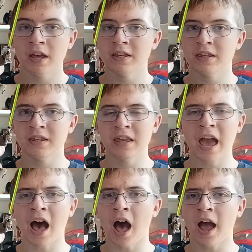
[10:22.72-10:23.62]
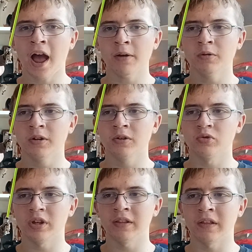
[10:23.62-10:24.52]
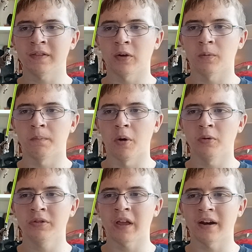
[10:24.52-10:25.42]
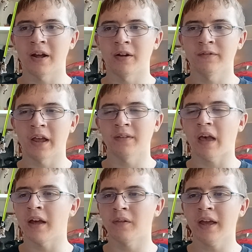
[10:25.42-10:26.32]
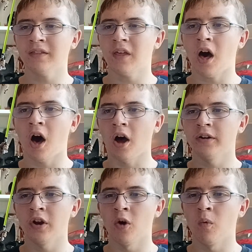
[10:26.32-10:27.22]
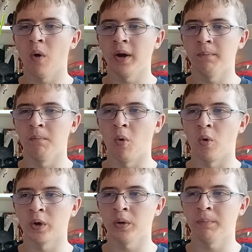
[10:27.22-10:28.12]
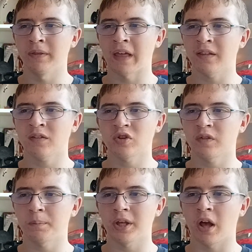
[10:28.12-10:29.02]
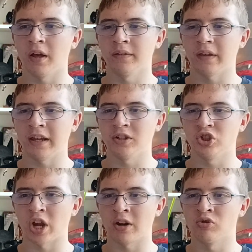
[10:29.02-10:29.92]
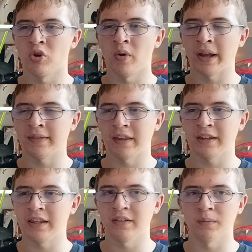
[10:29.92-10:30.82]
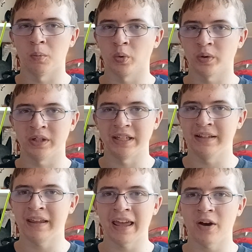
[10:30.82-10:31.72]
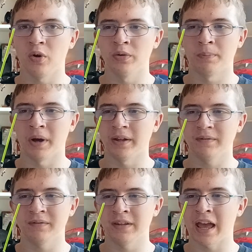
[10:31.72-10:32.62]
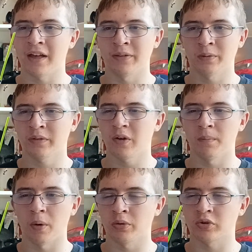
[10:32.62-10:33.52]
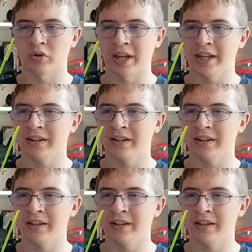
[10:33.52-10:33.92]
Yeah, I would agree that they're both 10 out of 10s. I like the Hondo one more, but that's just because in general I think he's more detailed. But yeah, they're still both great.